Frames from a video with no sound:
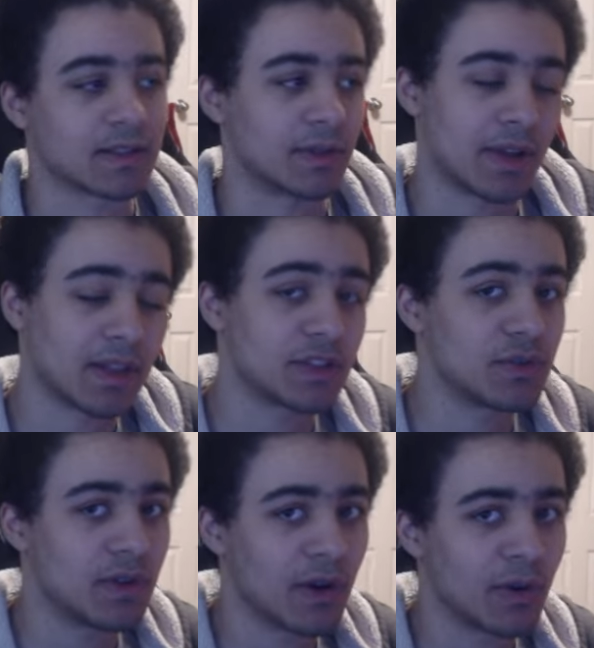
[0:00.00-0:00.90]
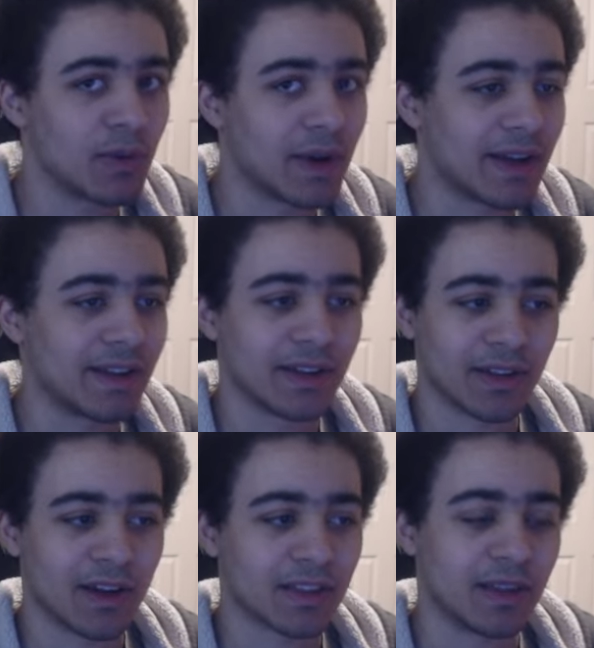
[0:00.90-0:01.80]
So now that you know how to
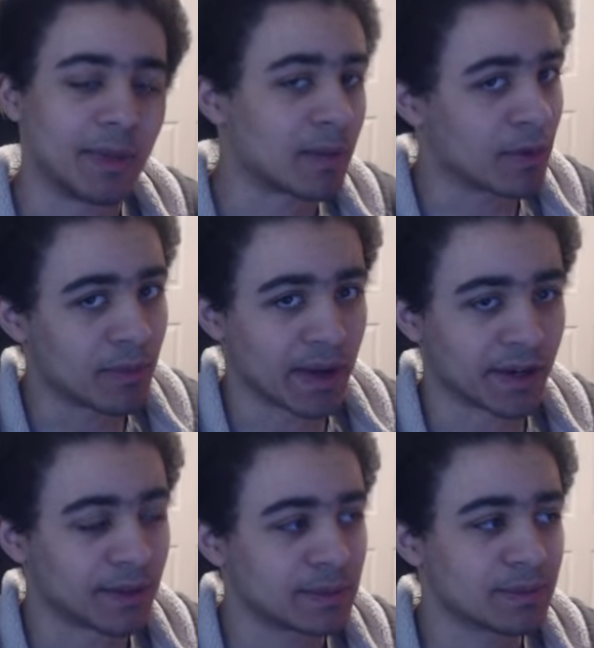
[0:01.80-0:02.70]
unlock the Bangboo banner,